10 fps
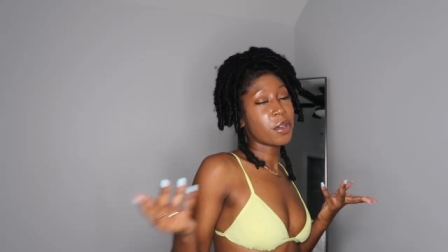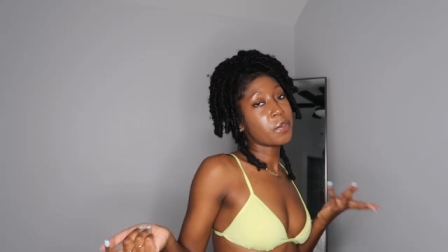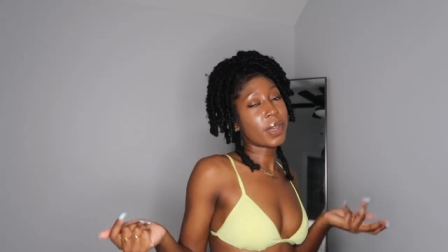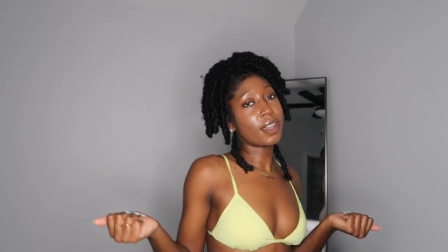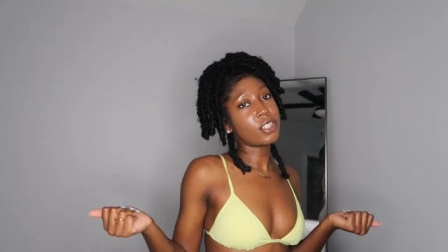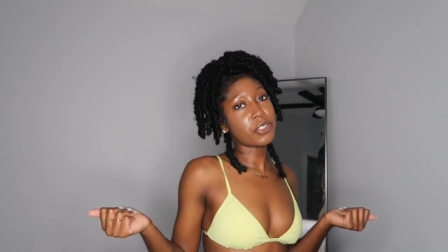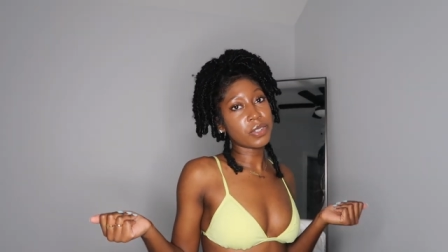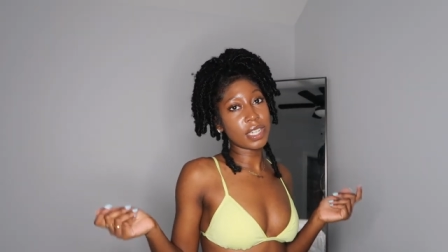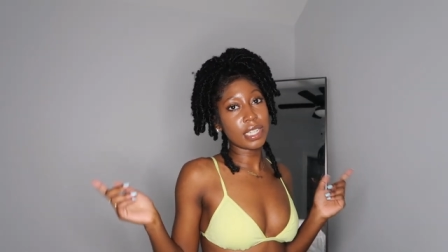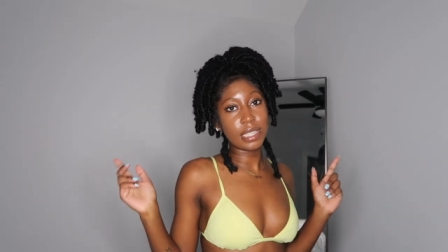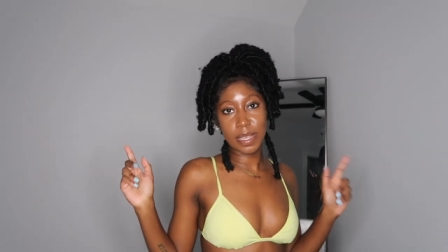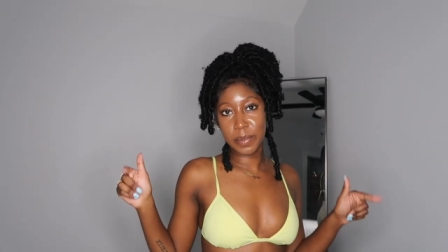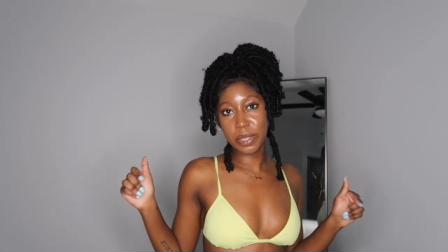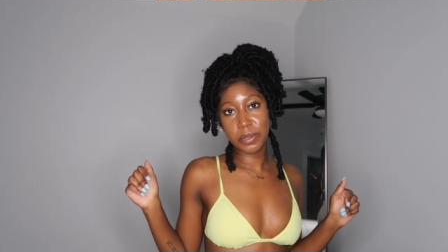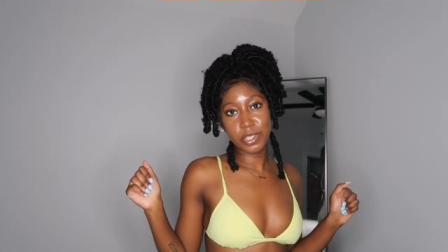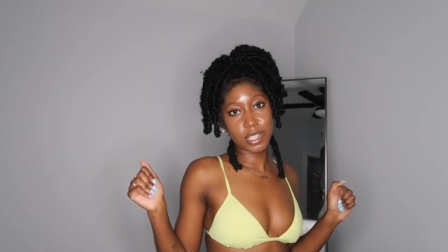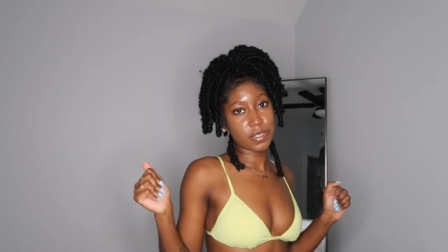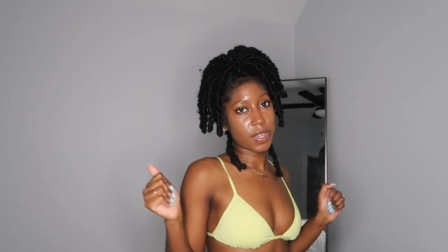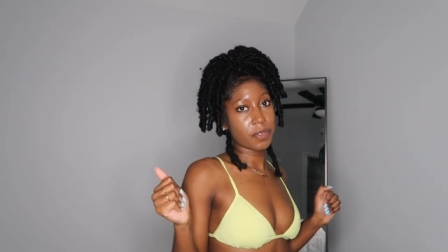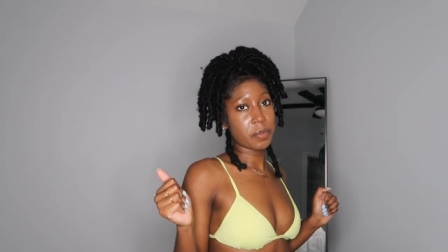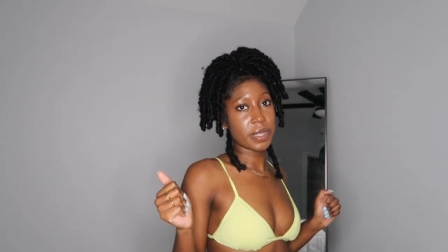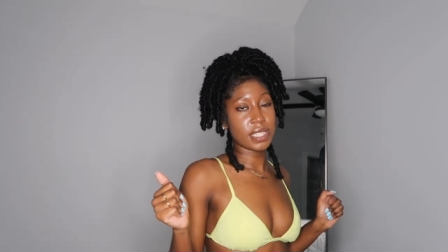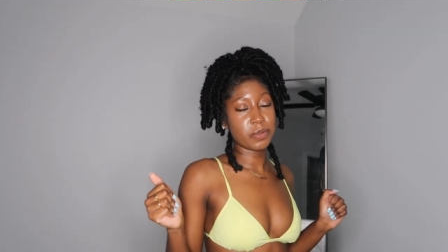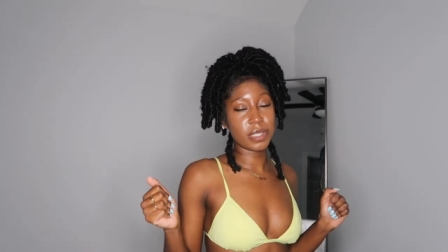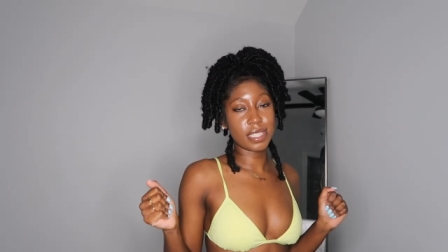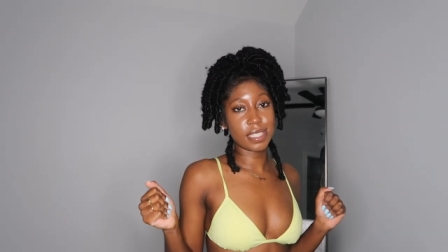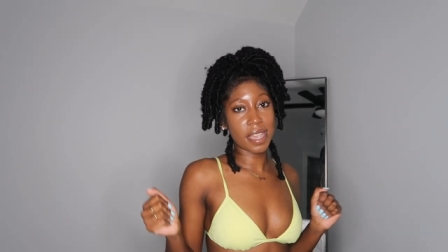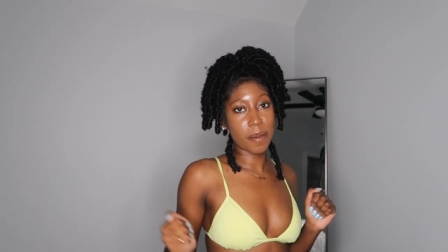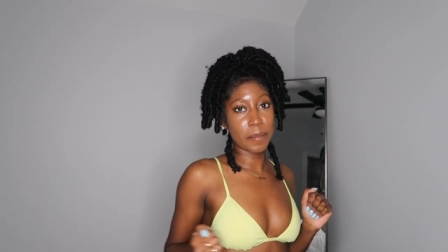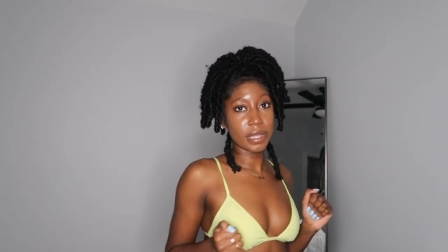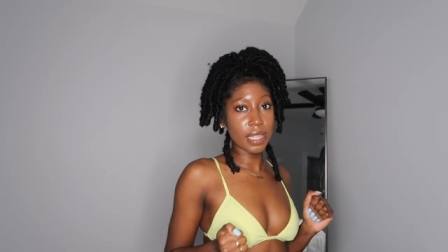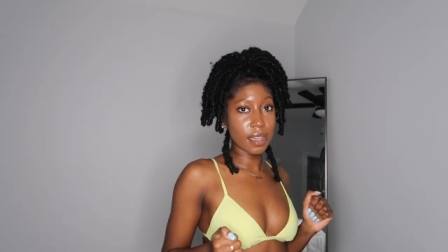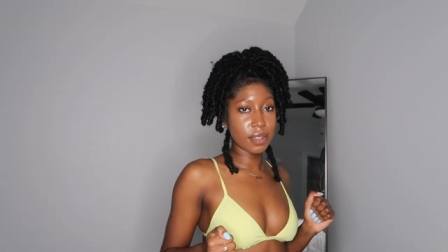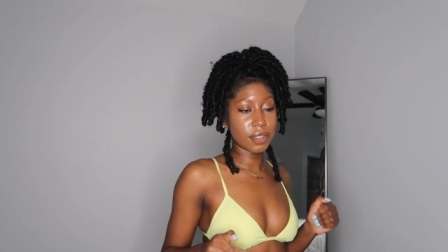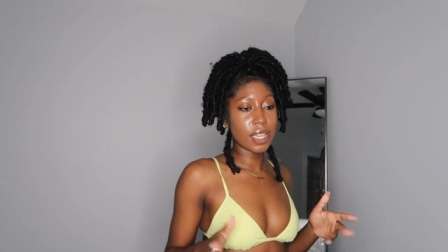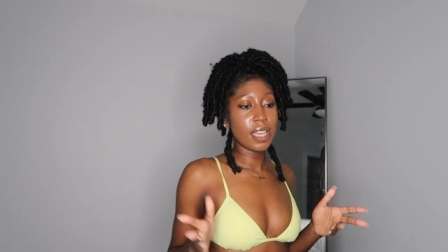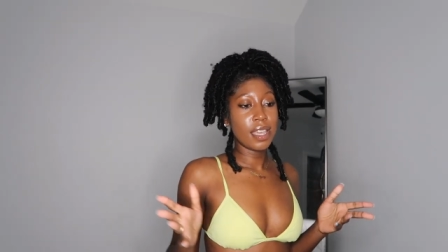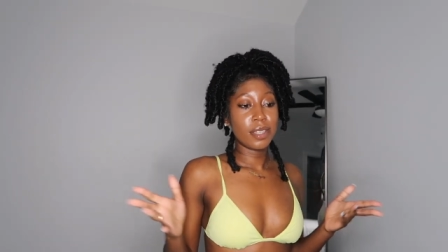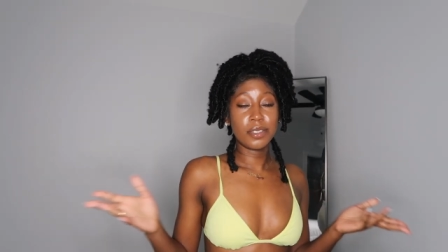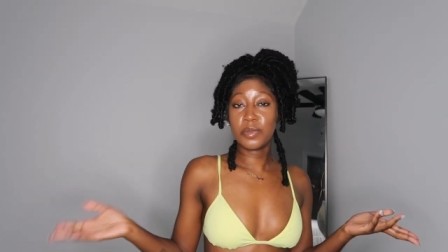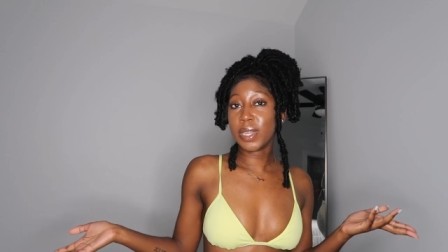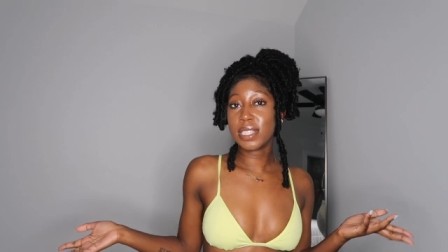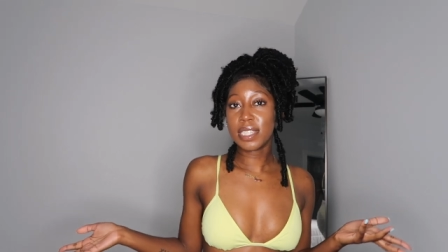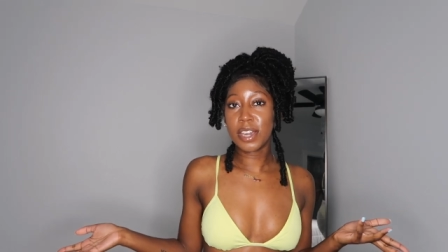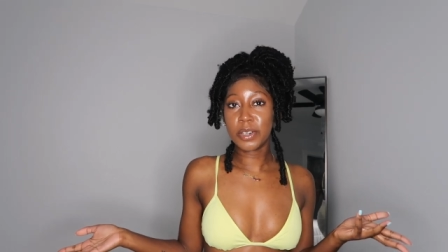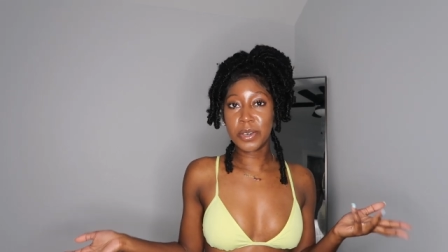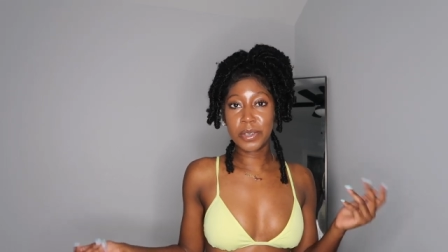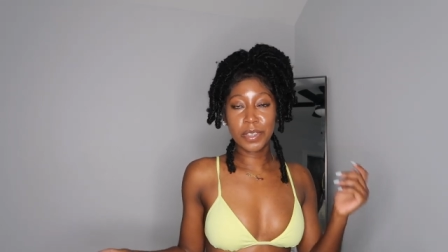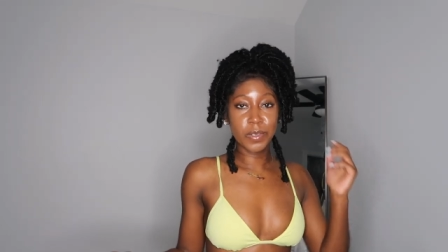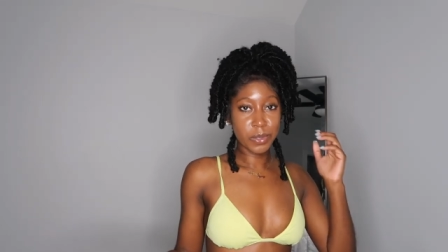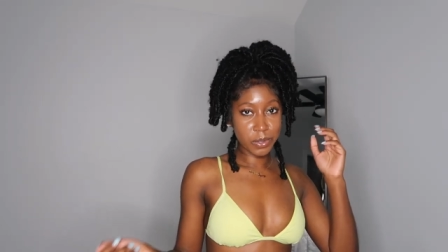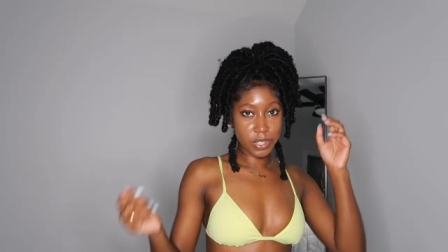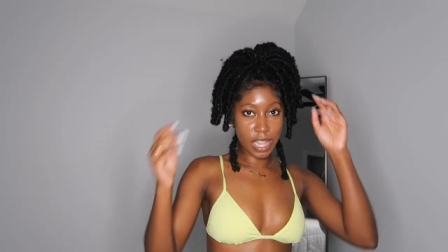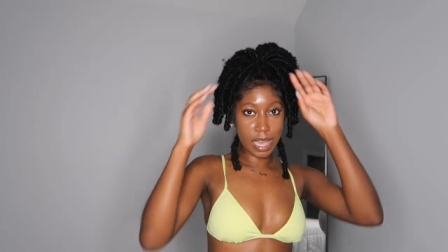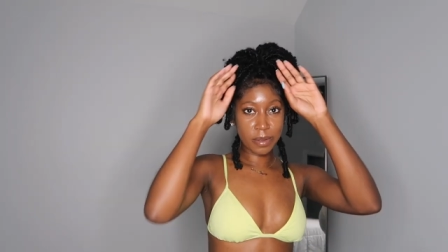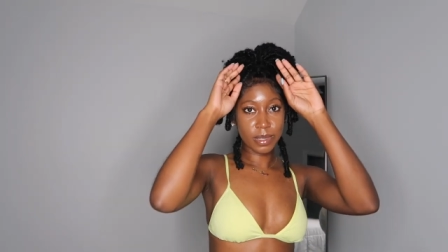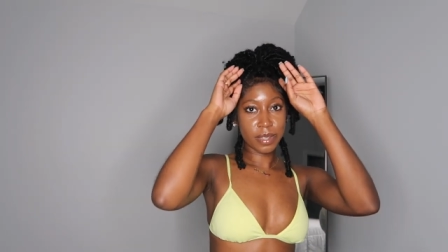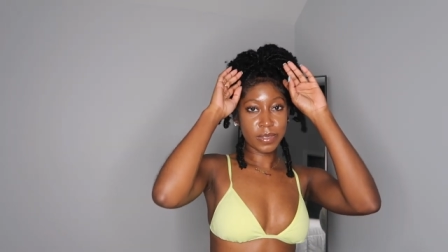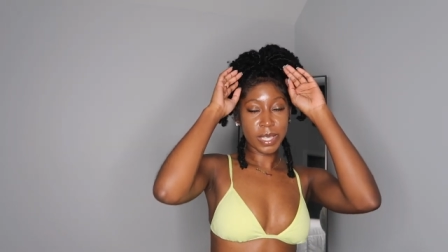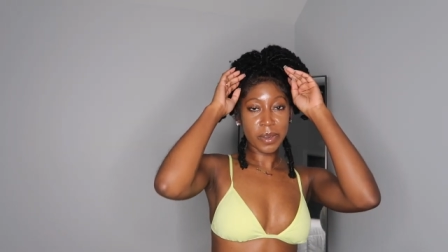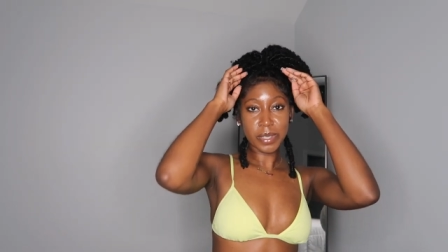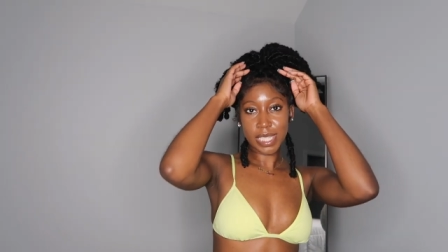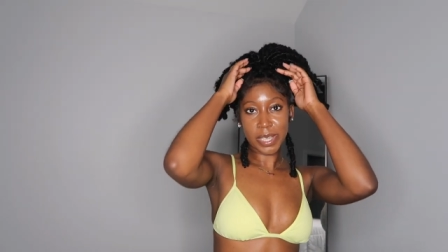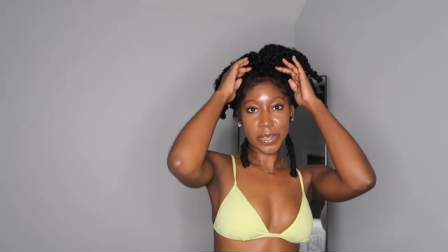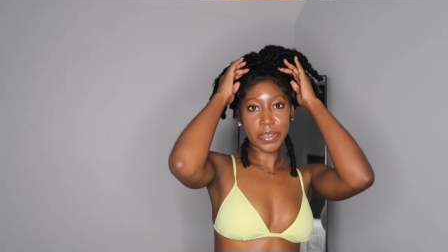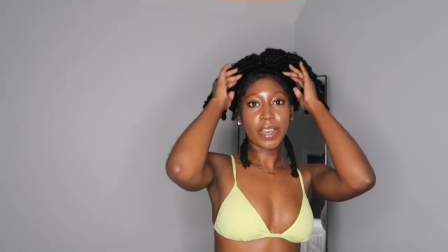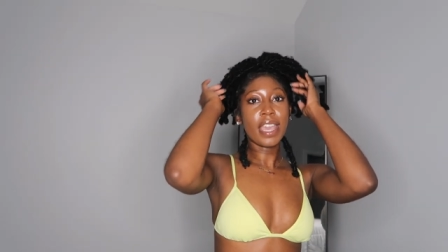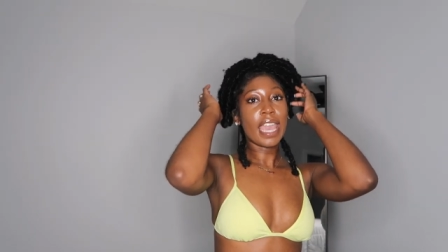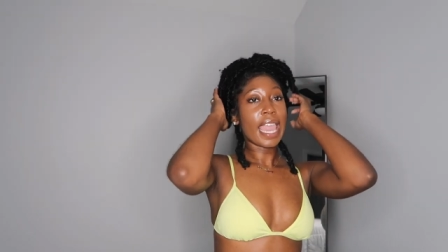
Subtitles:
I hope y'all enjoyed. Let me know what y'all's favorite piece was down below. Use my discount code if you do shop Lovely Wholesale.